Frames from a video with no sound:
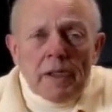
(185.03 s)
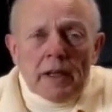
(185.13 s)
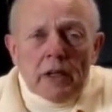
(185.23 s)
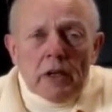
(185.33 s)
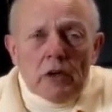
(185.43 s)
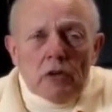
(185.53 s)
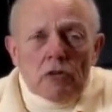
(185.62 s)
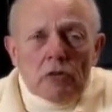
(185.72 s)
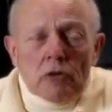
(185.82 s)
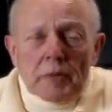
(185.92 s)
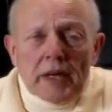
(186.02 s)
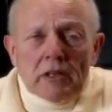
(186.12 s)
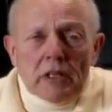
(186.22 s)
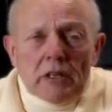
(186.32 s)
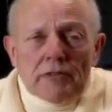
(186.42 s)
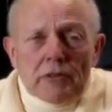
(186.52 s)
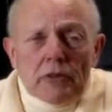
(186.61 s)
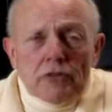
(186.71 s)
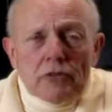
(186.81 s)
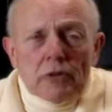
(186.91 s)
is to make the
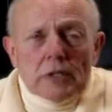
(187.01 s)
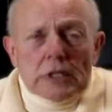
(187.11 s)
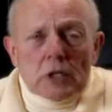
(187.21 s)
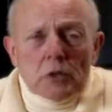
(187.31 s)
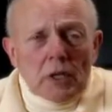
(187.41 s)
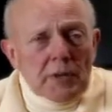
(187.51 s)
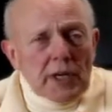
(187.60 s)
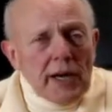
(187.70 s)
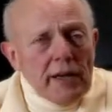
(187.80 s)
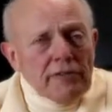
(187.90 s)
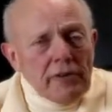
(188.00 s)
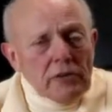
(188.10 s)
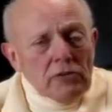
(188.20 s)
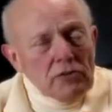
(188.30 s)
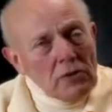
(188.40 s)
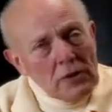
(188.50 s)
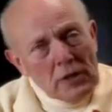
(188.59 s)
first OWI offense